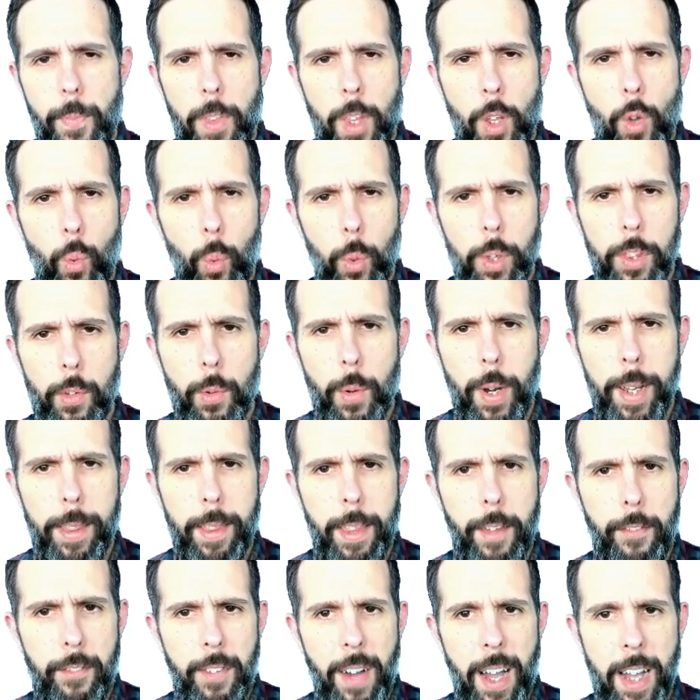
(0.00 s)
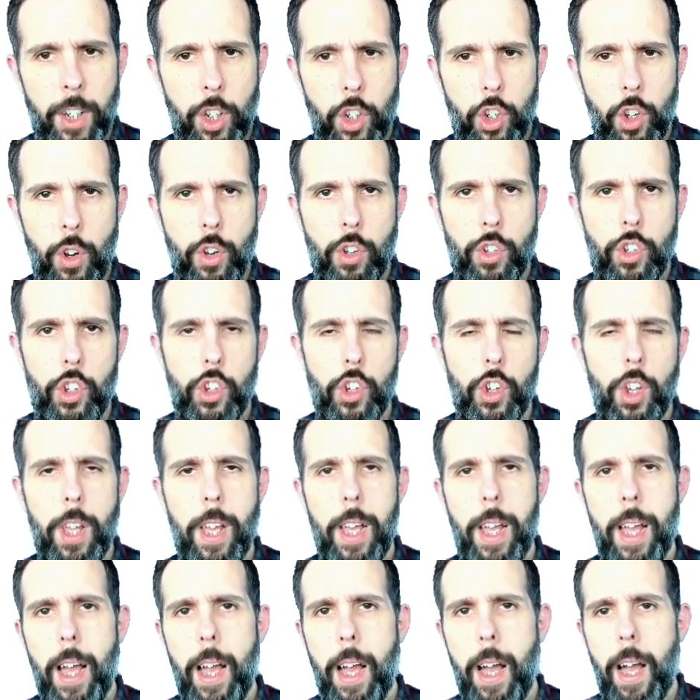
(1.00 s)
we treat the functions
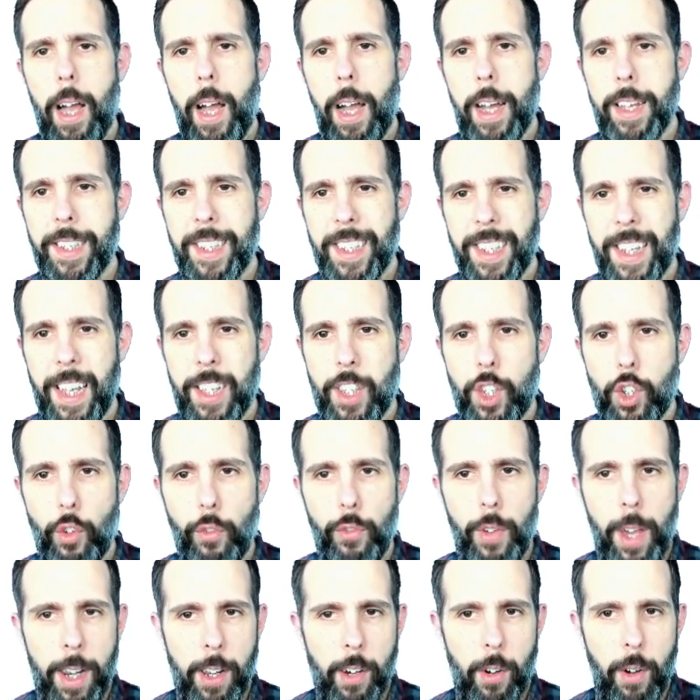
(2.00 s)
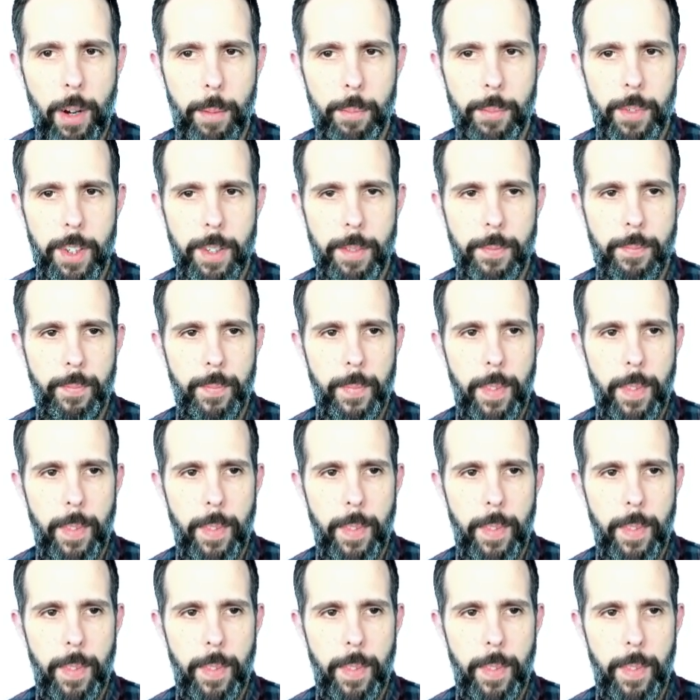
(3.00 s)
as sets of n-grams